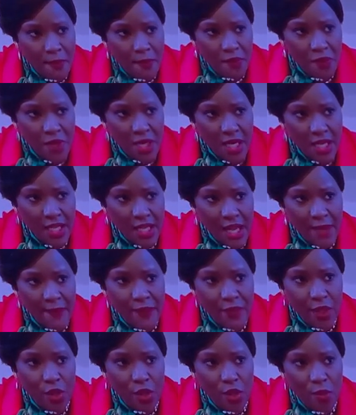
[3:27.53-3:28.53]
really came the
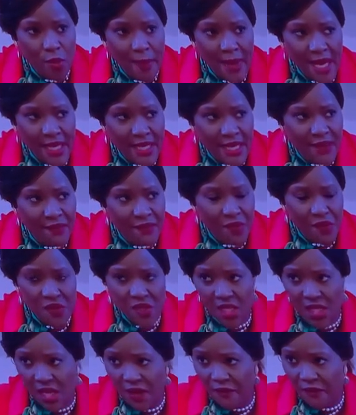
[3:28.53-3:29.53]
Global
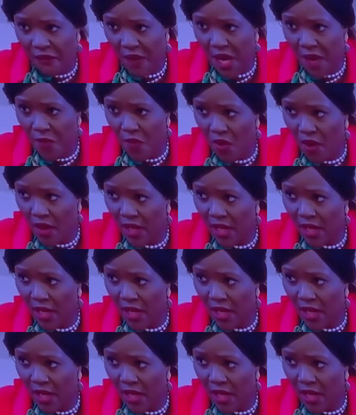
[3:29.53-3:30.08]
Biodiversity Framework.